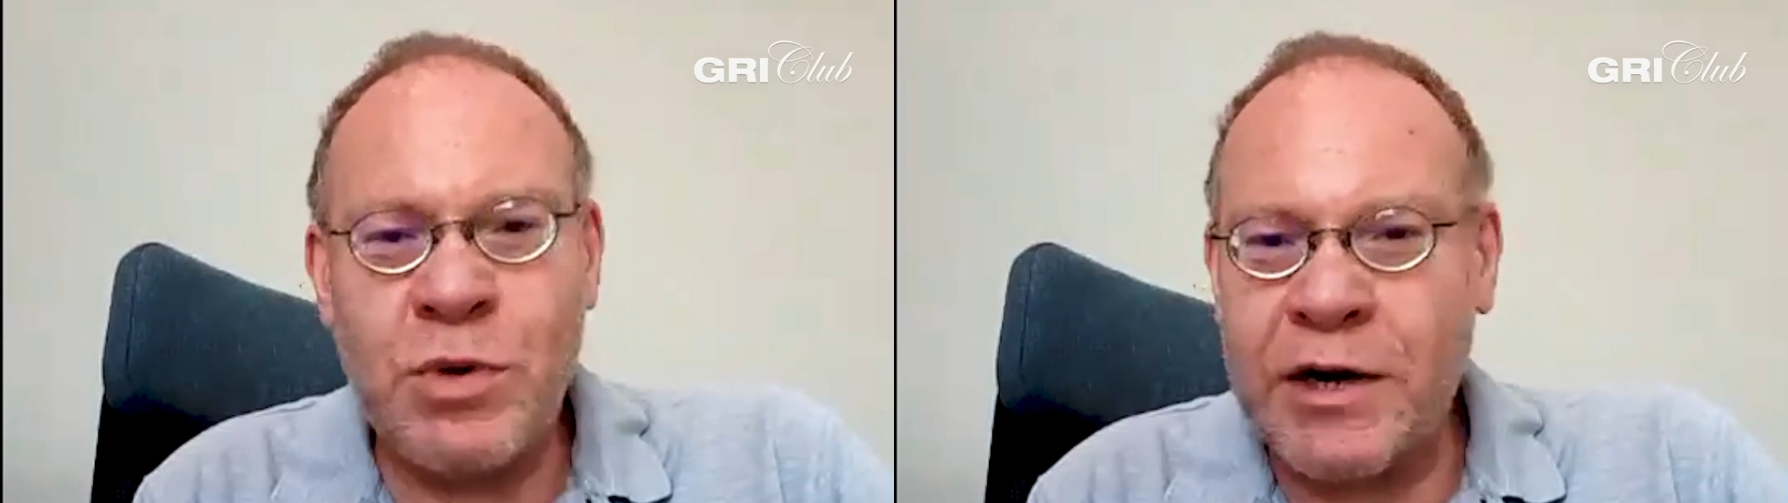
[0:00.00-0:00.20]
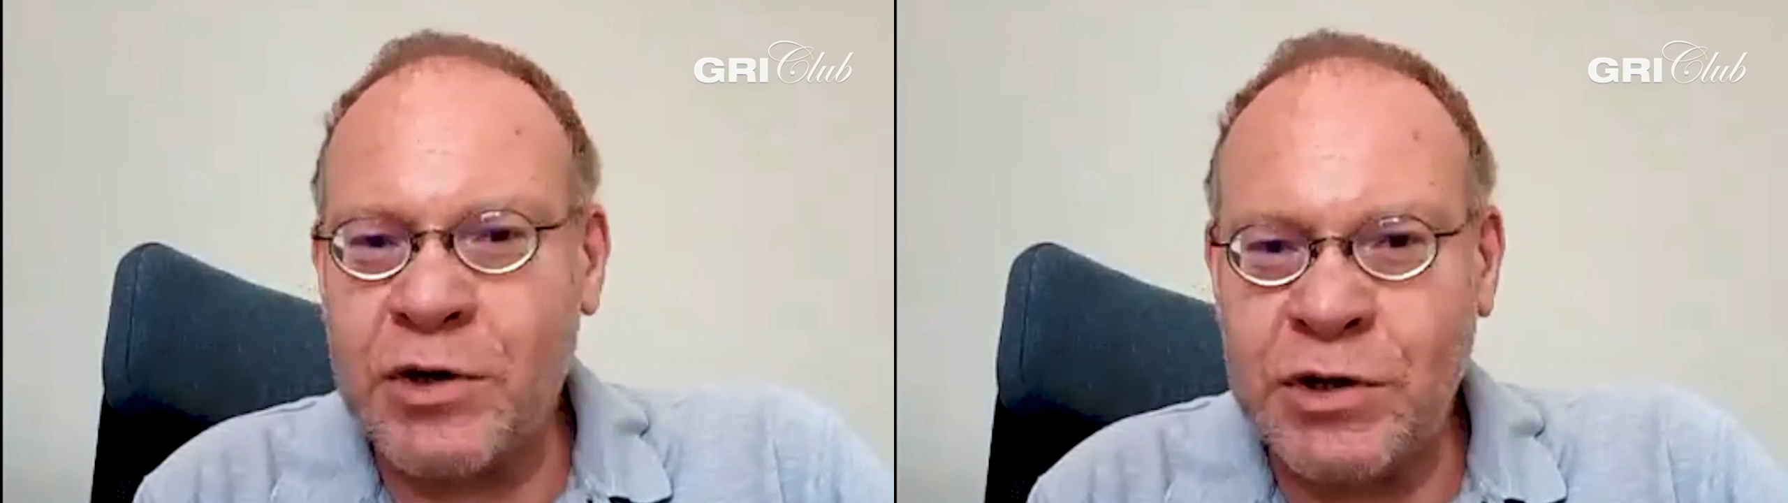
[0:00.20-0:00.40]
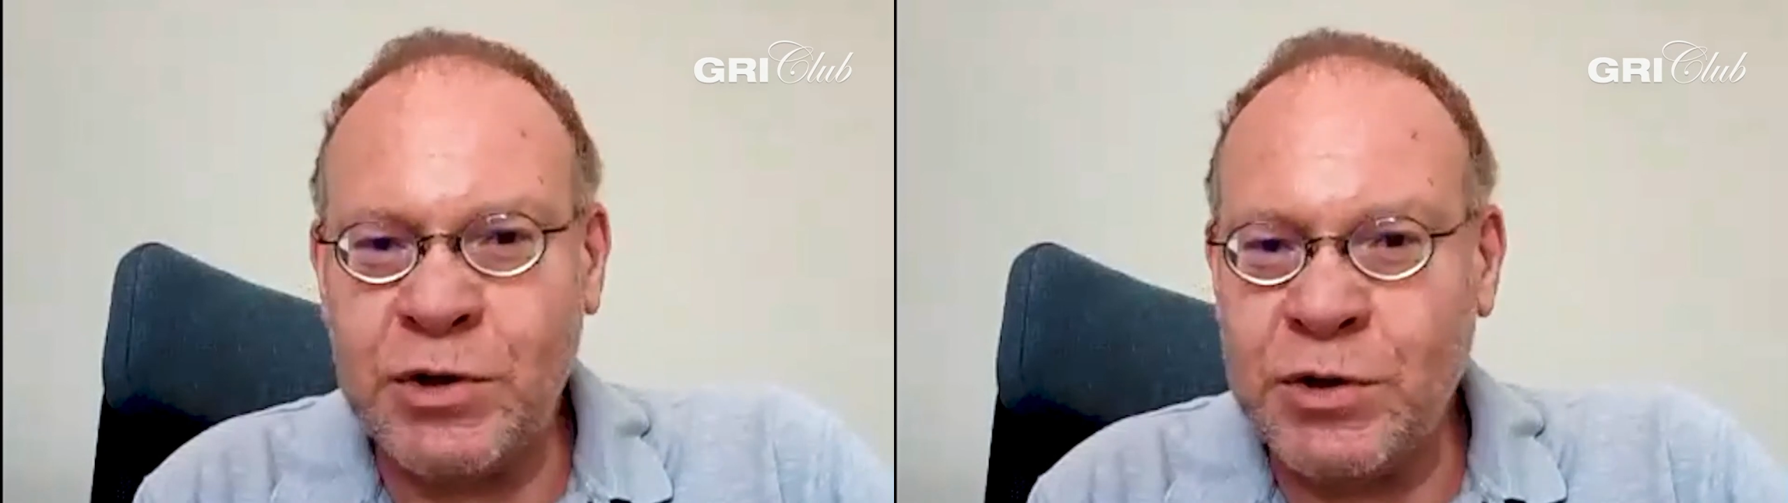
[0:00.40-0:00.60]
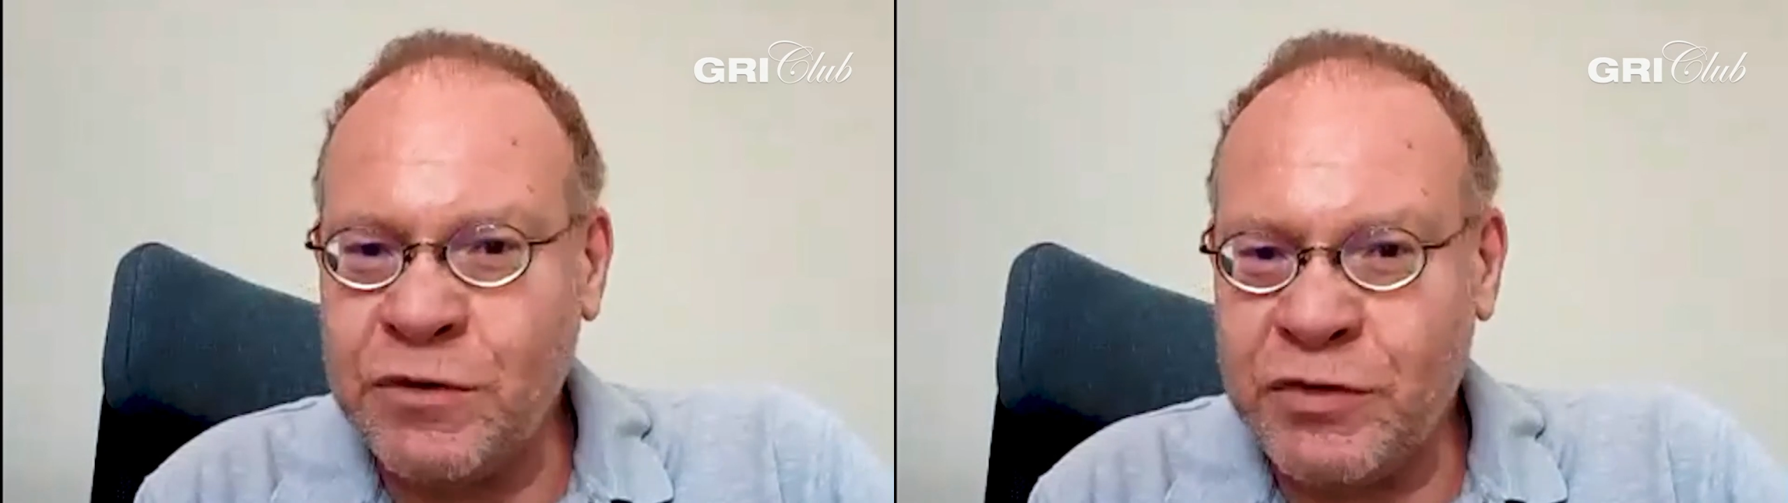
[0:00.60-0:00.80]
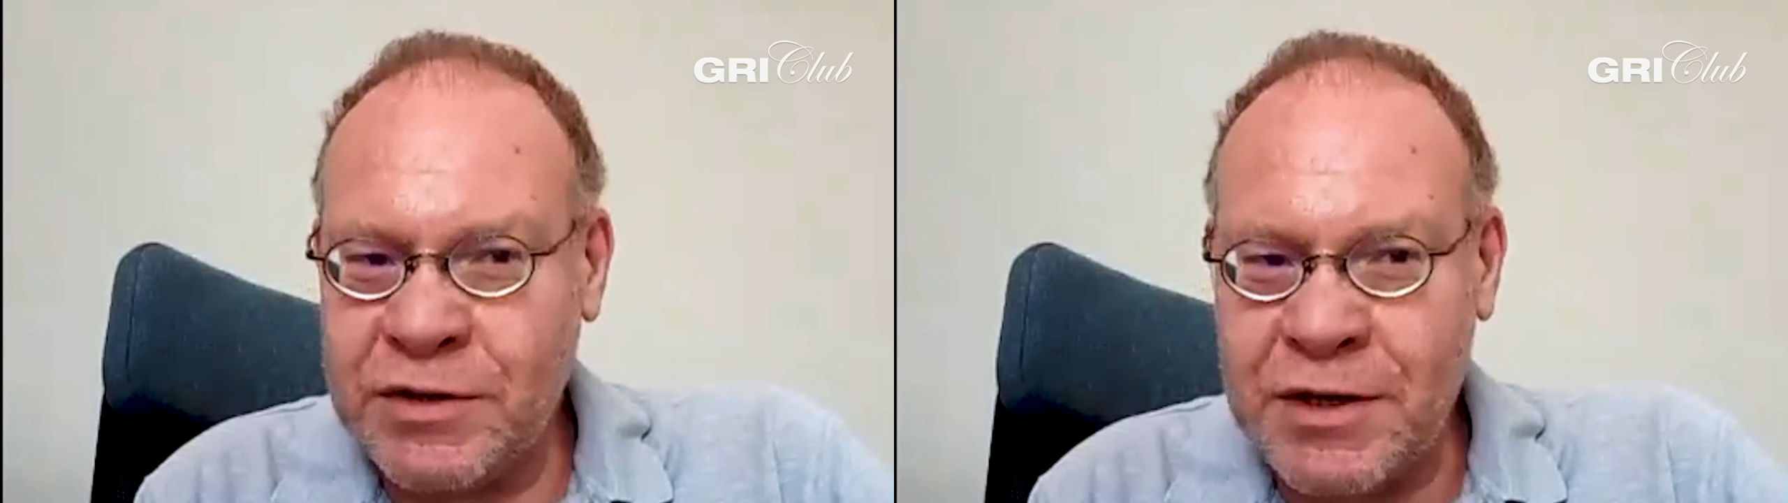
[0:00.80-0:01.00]
continue to do for
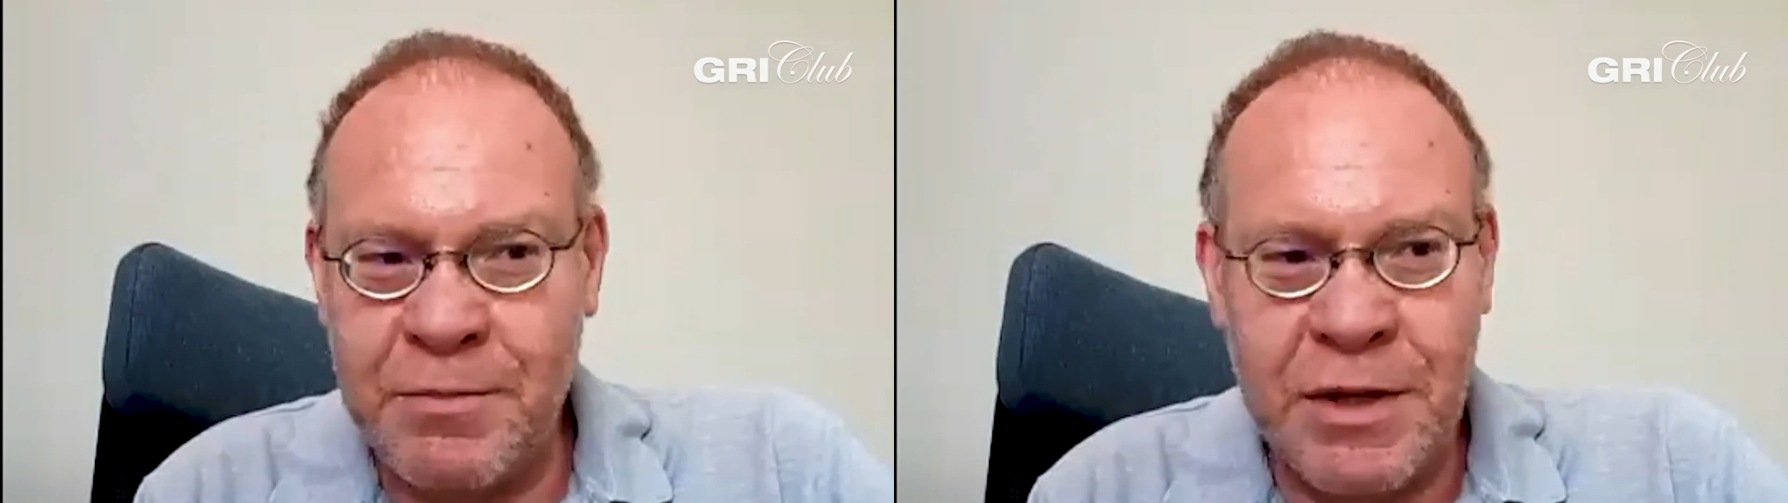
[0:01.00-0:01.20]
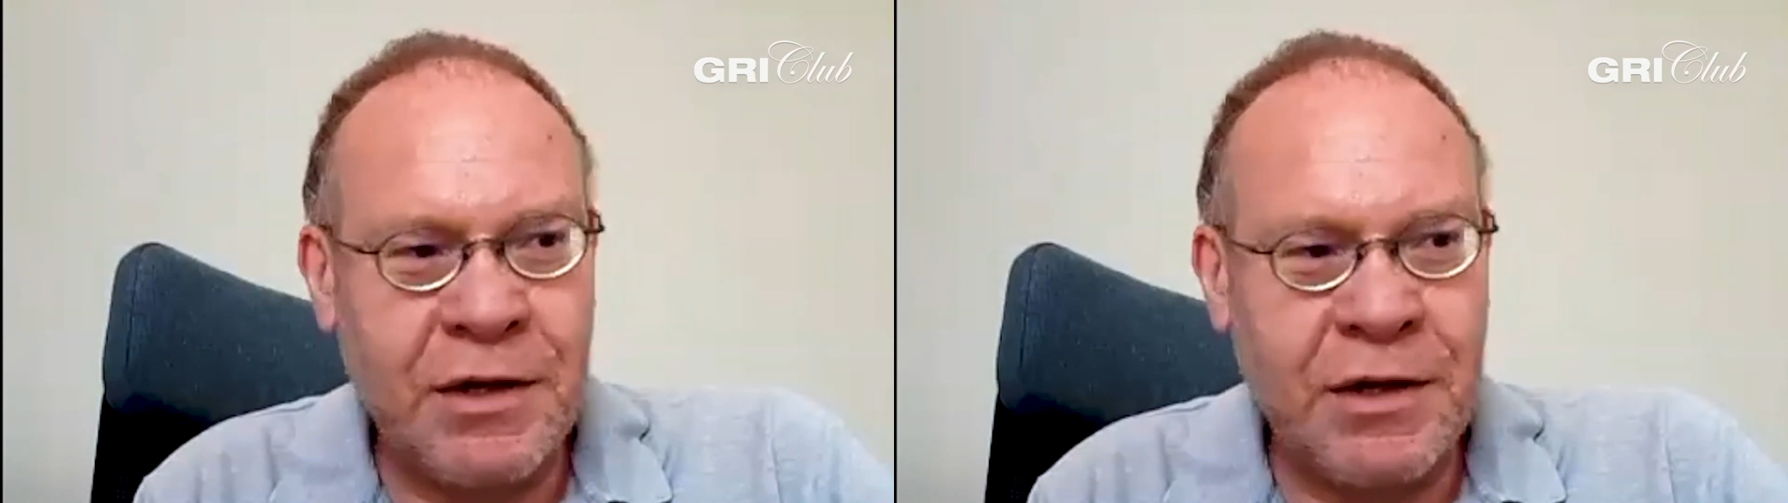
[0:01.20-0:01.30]
the time being.